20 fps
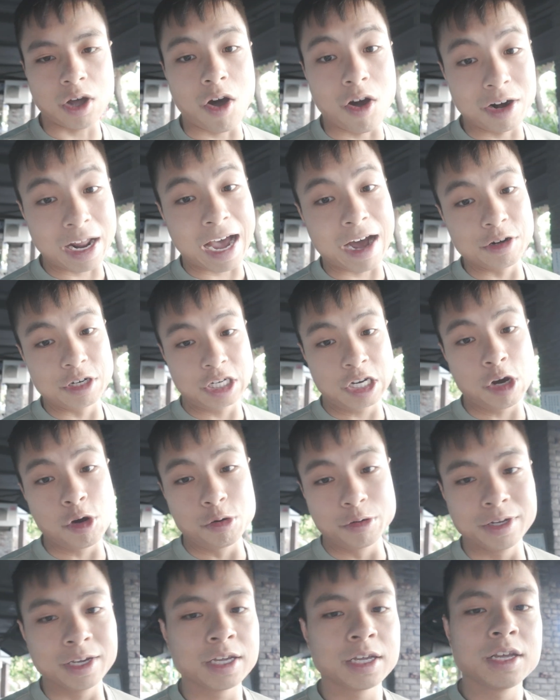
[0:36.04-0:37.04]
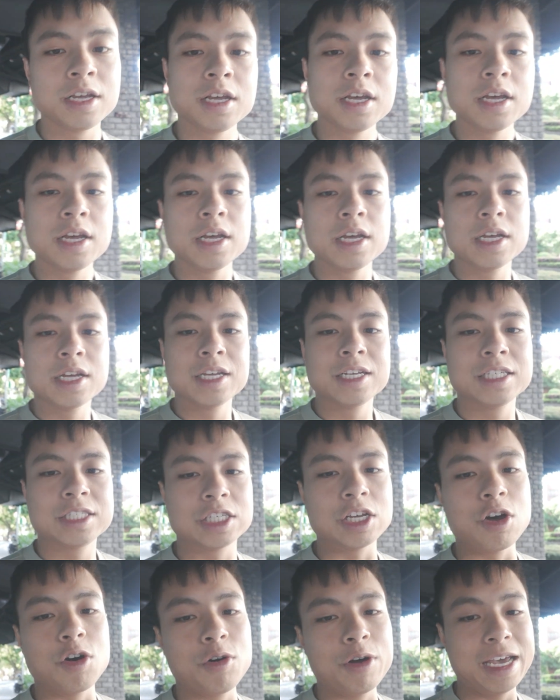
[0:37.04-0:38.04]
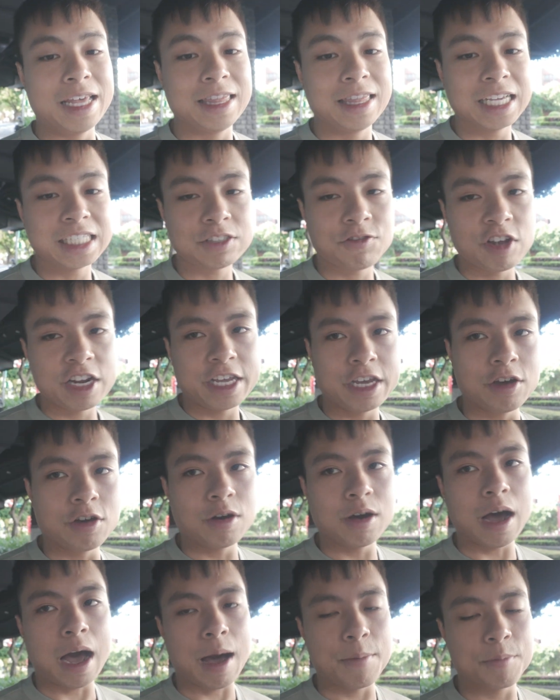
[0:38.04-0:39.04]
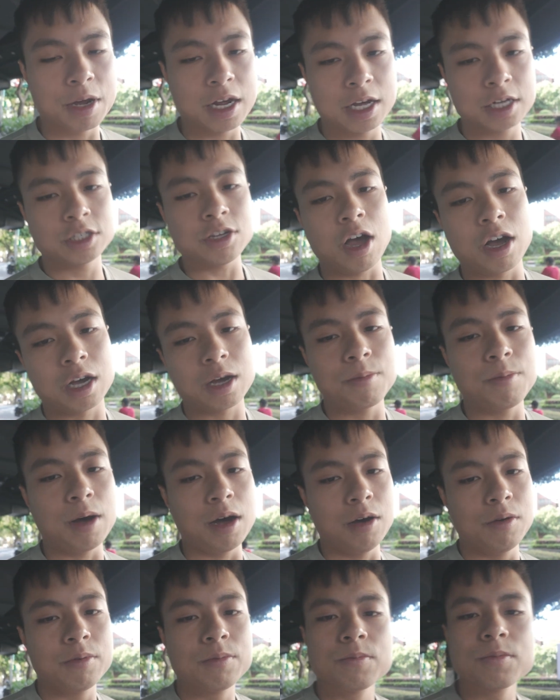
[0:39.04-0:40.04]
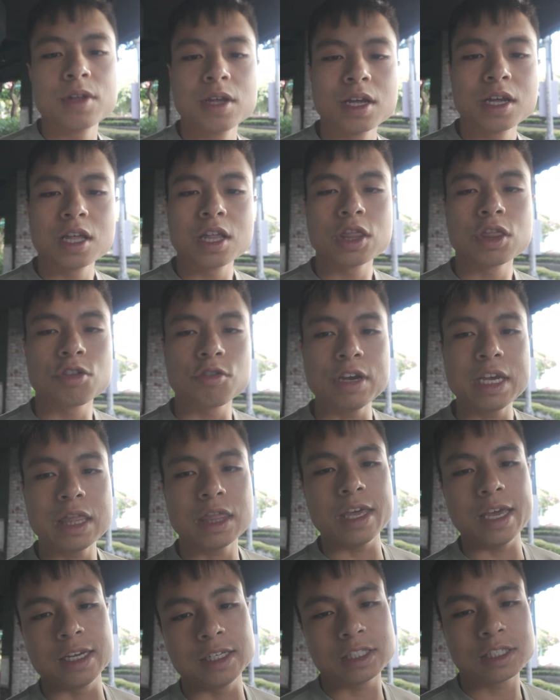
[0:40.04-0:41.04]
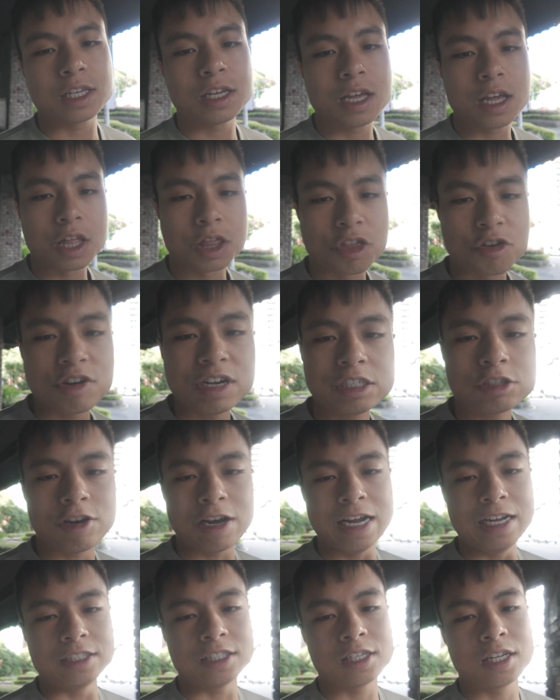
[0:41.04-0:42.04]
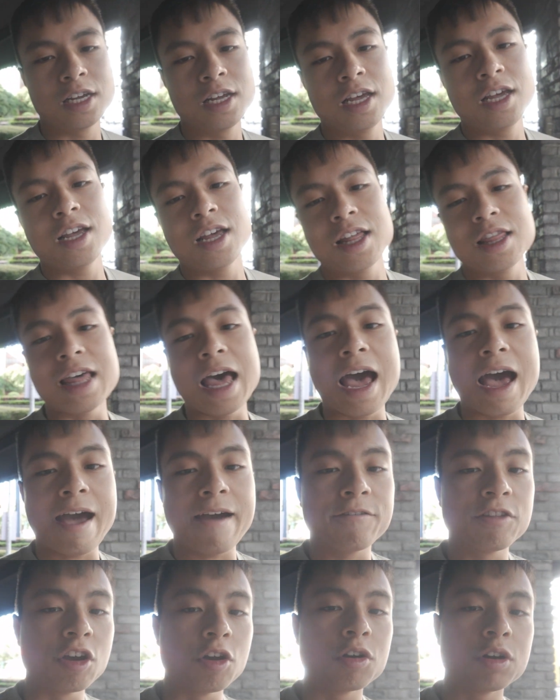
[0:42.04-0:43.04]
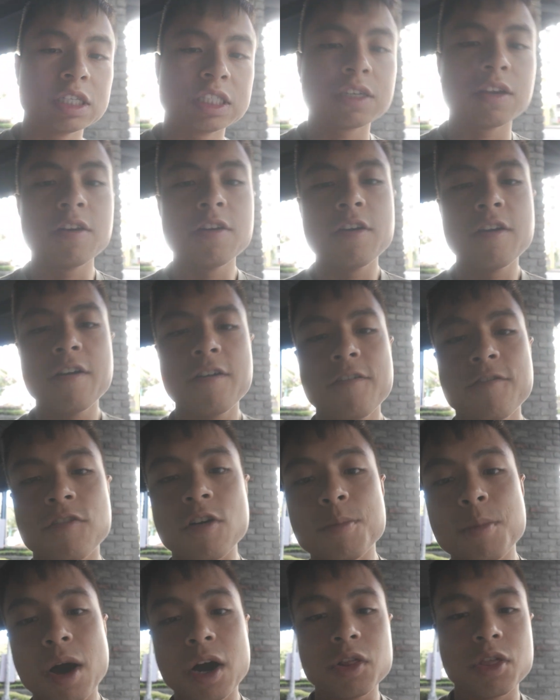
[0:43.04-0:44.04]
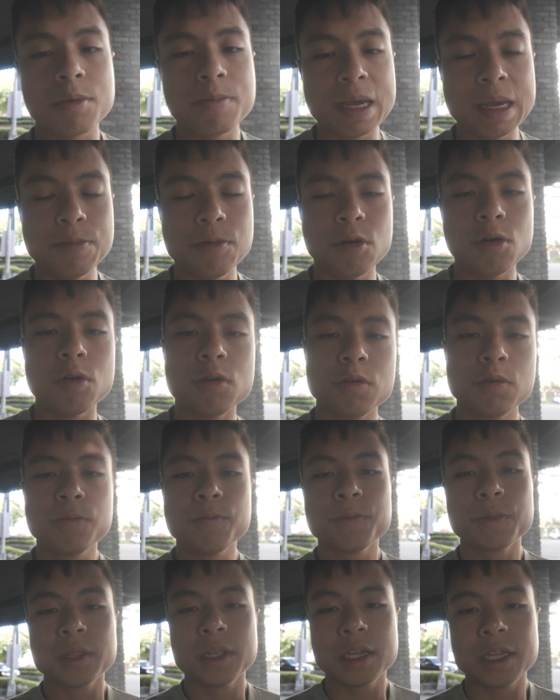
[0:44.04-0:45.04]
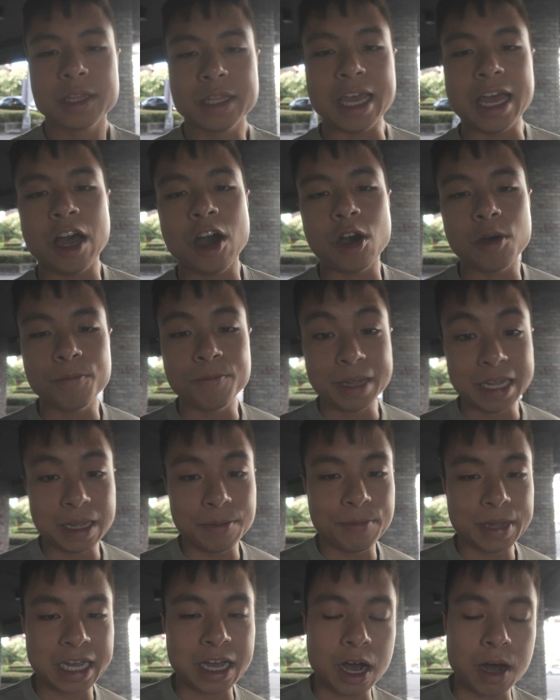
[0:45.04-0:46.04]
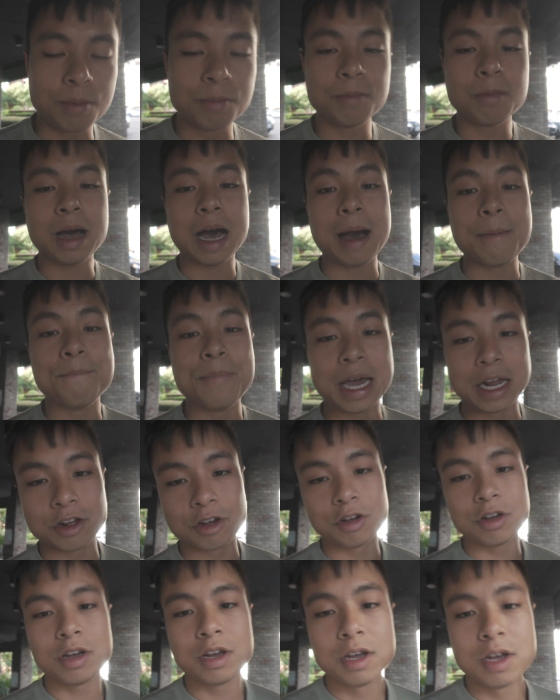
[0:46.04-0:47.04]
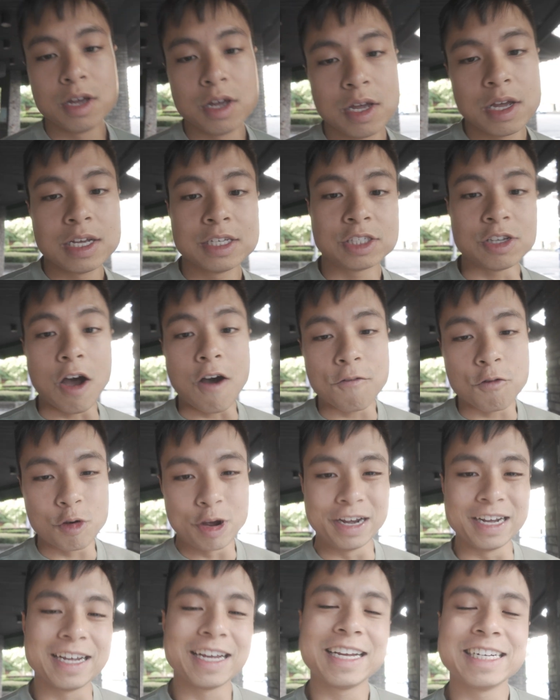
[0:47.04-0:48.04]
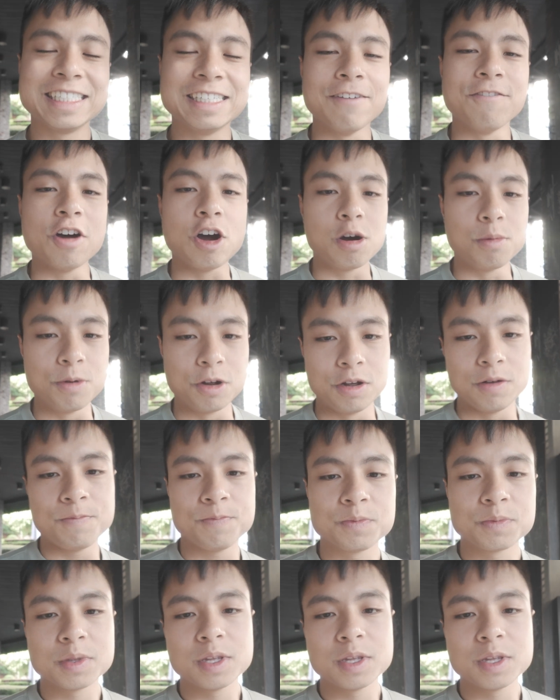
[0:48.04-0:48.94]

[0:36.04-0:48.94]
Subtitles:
on how to code. So in this video, I'm going to talk about three traits that I've noticed from other people that help me become a better software developer.